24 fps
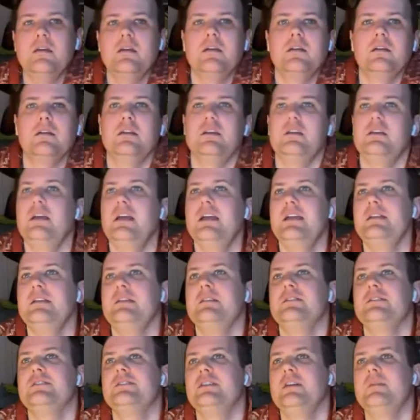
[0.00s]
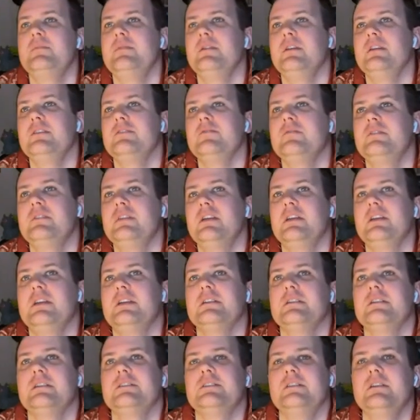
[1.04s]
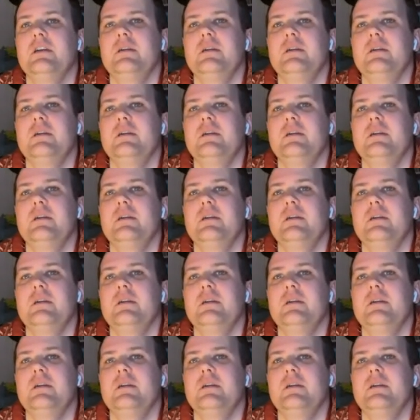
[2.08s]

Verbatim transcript: Uh, Canadian shipping is ridiculous.